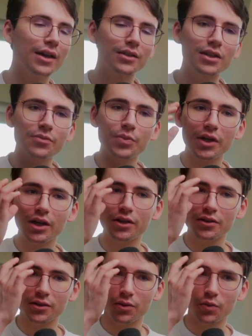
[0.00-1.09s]
and that's
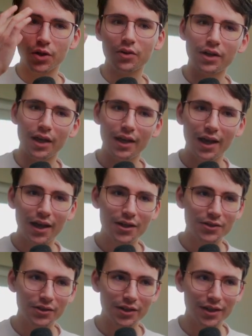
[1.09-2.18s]
because we don't
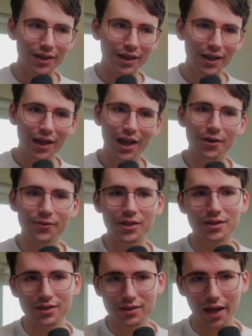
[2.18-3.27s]
actually have
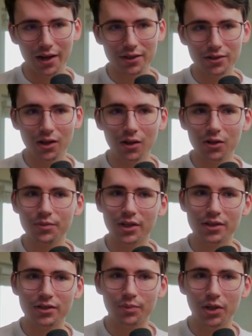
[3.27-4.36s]
the status column
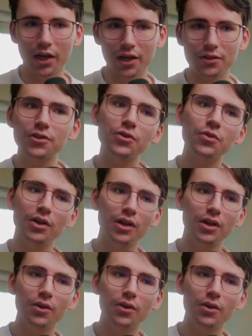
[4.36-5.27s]
that it's applying to.